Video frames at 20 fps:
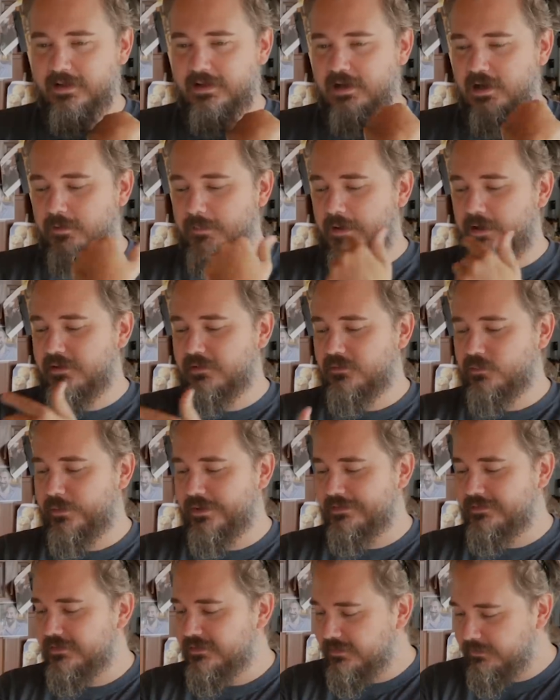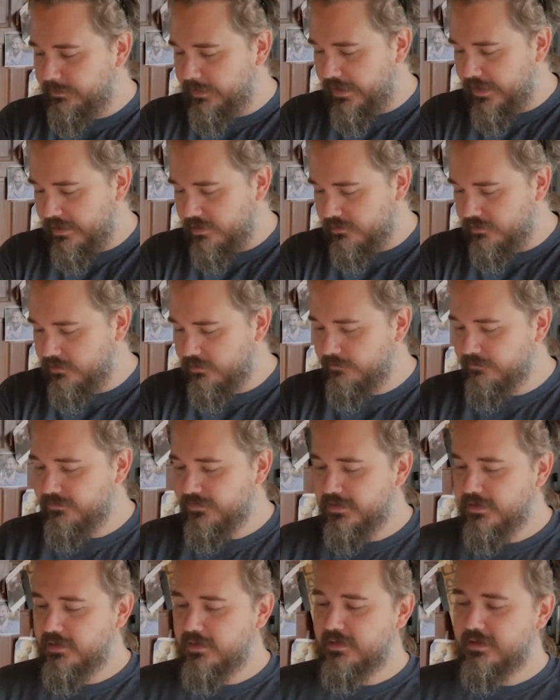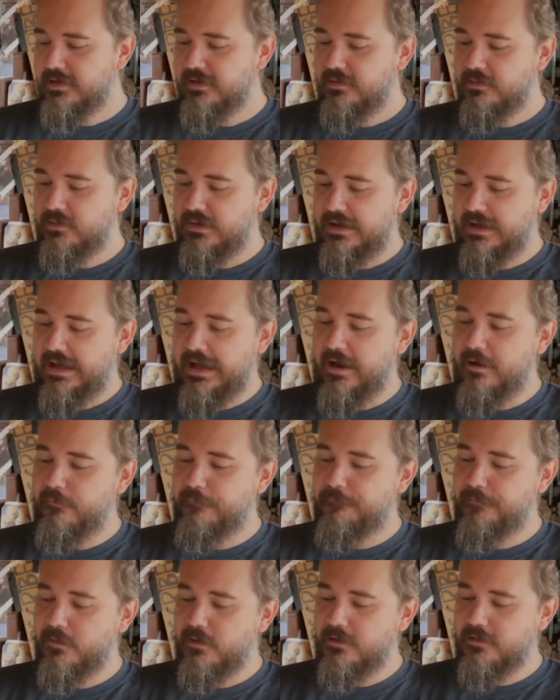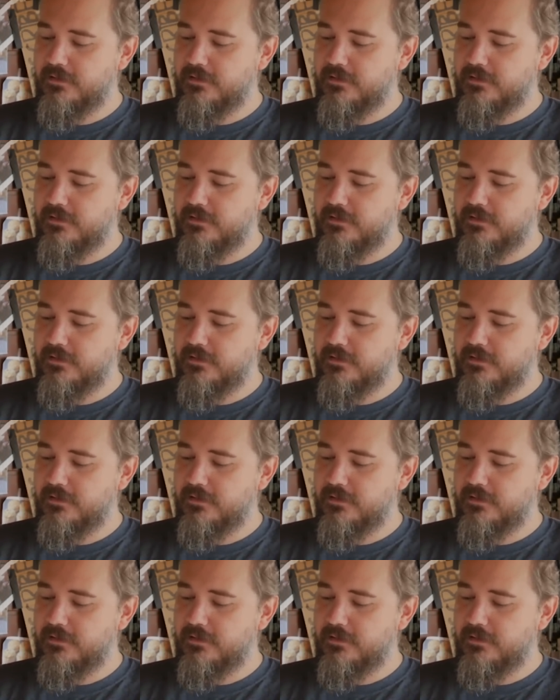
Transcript: I care about is what's in the bottle. How far